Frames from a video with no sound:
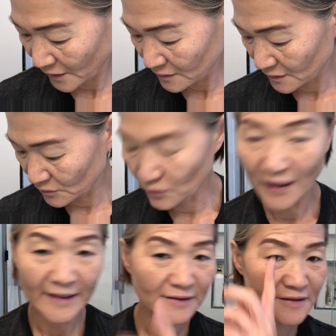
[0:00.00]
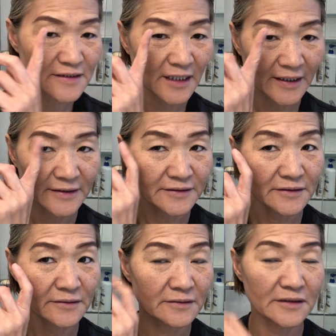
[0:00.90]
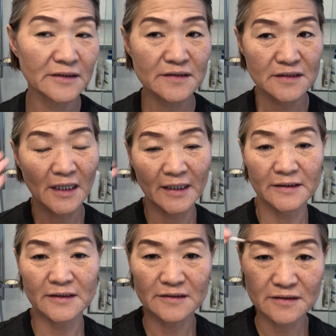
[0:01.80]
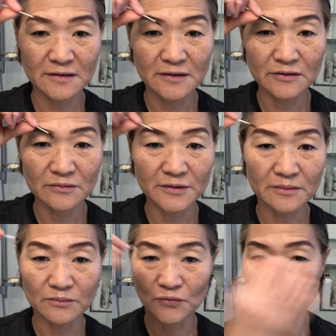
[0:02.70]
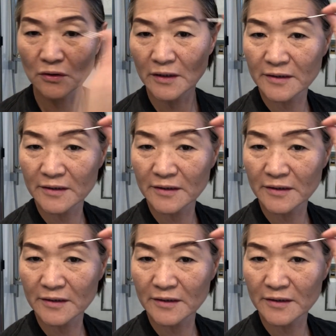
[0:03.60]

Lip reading: The right side, this side is a little bit more,